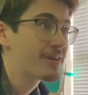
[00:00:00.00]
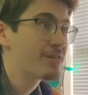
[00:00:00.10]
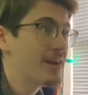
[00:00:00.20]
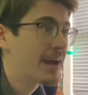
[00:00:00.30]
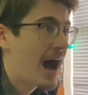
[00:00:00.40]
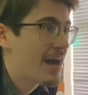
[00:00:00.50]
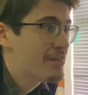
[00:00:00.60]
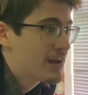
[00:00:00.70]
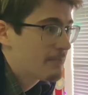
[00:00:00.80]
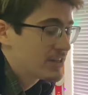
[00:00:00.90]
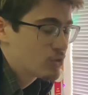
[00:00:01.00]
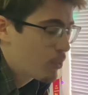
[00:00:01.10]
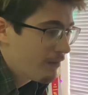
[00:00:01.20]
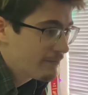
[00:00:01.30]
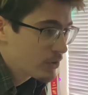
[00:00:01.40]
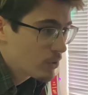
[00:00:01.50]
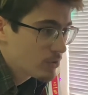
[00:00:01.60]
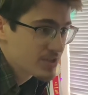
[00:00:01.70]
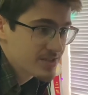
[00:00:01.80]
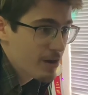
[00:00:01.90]
thing I think my
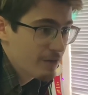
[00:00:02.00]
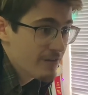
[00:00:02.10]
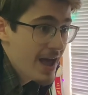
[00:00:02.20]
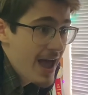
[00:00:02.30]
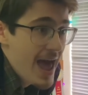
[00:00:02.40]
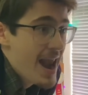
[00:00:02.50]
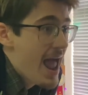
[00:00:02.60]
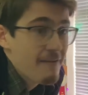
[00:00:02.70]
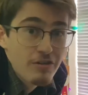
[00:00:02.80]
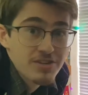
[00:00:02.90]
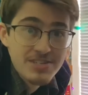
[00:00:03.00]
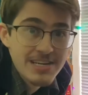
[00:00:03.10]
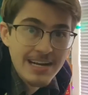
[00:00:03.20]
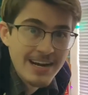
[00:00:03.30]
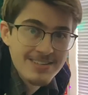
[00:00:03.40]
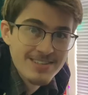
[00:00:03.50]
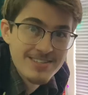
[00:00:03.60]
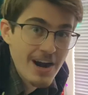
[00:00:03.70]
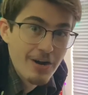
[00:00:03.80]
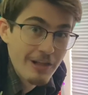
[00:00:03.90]
12-year-old self had ever seen in his
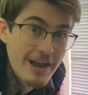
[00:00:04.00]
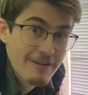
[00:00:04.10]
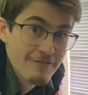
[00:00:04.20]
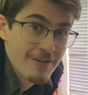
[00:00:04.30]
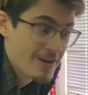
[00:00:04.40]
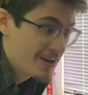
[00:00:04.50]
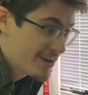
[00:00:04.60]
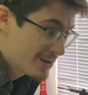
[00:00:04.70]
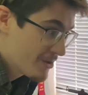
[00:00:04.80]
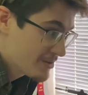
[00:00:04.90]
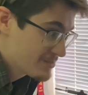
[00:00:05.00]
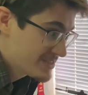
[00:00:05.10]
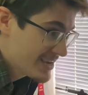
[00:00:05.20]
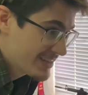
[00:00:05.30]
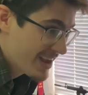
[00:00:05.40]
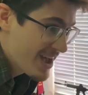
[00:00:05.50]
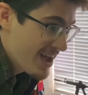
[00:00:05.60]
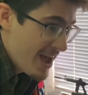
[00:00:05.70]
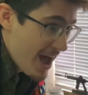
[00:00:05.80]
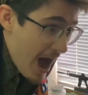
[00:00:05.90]
entire life. You know what I'm saying? Like,
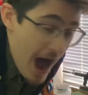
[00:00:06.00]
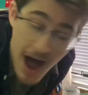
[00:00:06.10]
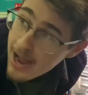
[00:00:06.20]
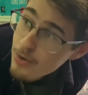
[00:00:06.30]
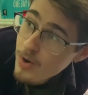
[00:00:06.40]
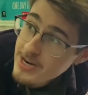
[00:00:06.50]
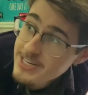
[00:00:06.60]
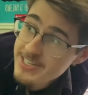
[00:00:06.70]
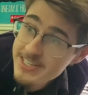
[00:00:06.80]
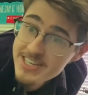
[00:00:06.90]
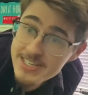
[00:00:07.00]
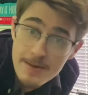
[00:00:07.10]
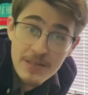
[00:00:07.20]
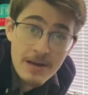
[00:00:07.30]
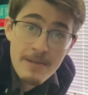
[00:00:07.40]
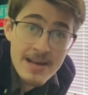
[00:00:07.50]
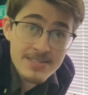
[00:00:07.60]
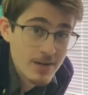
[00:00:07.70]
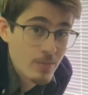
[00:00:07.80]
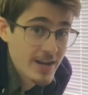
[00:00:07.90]
I wanted to see something
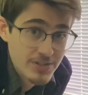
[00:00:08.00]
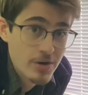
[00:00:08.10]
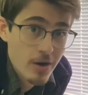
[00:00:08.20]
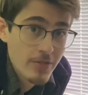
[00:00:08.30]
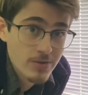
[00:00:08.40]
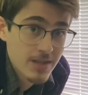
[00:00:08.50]
amazing when I turned on those